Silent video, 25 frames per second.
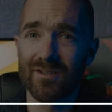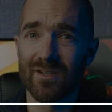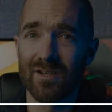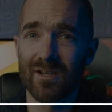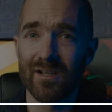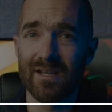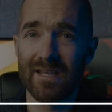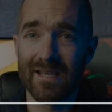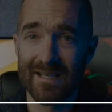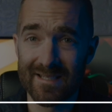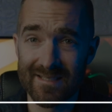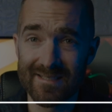
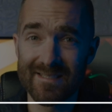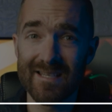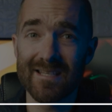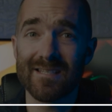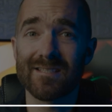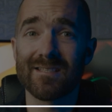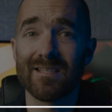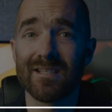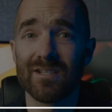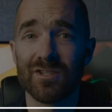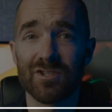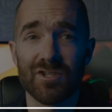that
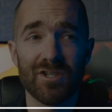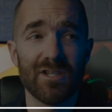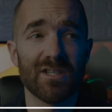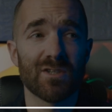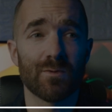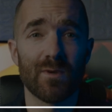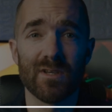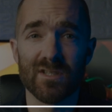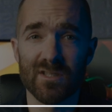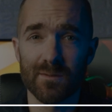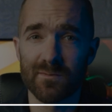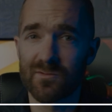existing G
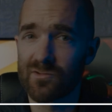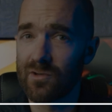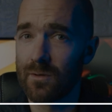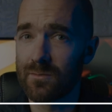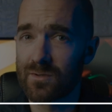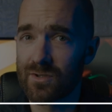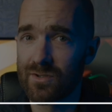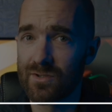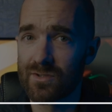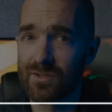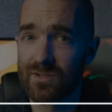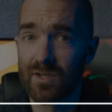Suite
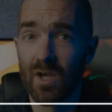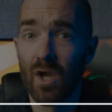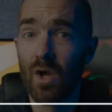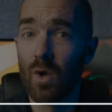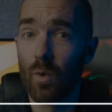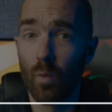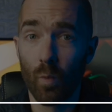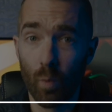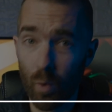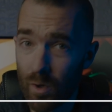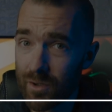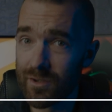subscriptions
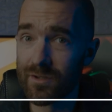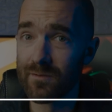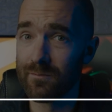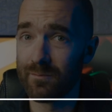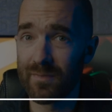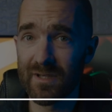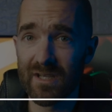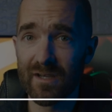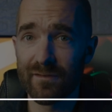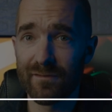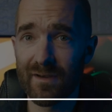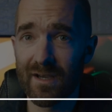wouldn't
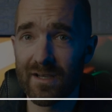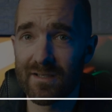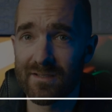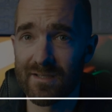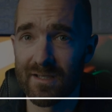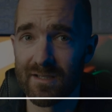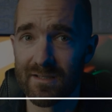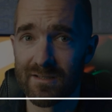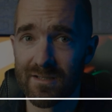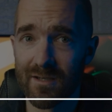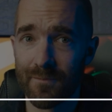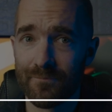be
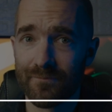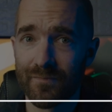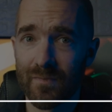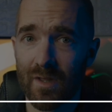affected.